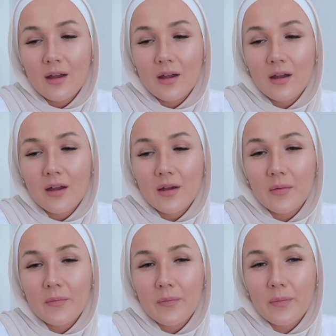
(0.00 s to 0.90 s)

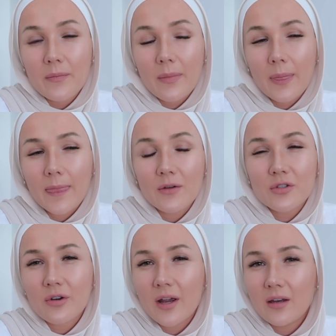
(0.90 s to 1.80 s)
I was
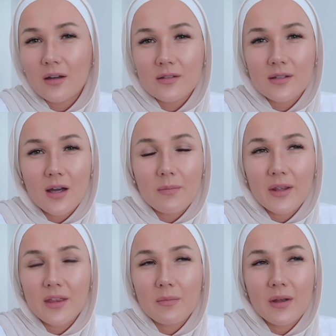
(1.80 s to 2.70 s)
crying nonstop.
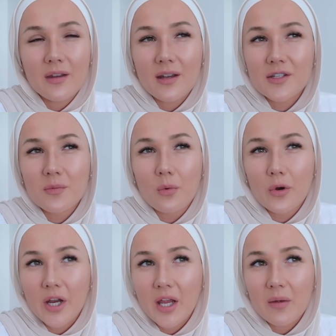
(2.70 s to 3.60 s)
I think by the next
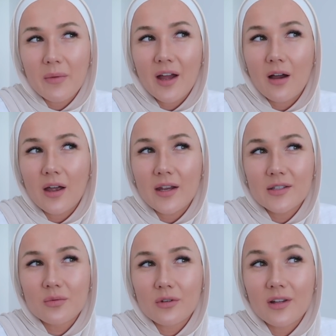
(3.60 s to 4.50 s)
morning, my
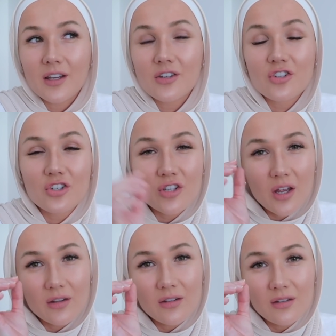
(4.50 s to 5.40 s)
eyes were like
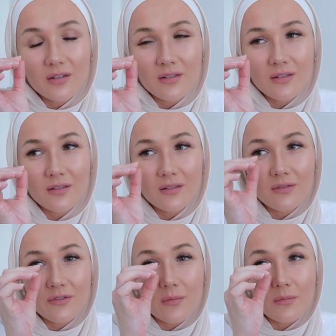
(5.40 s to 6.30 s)
shut
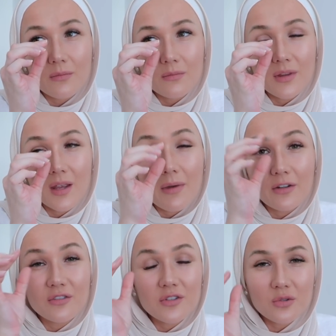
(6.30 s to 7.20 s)
from the
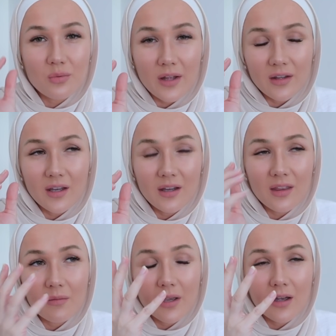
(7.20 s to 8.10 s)
amount of swelling
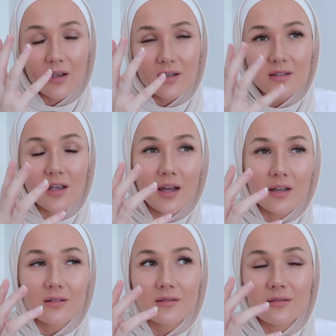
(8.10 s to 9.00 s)
that my eyes
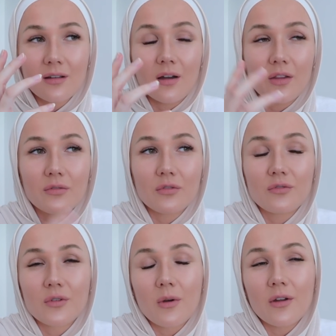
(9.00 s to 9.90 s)
had gone
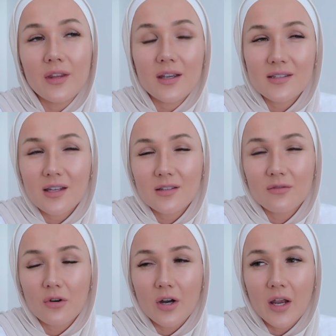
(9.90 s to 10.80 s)
through from all the
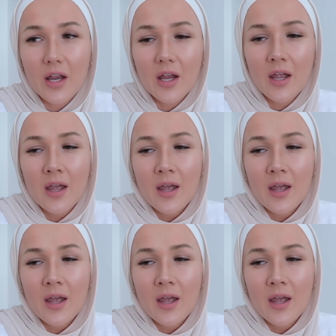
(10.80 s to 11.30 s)
excessive crying.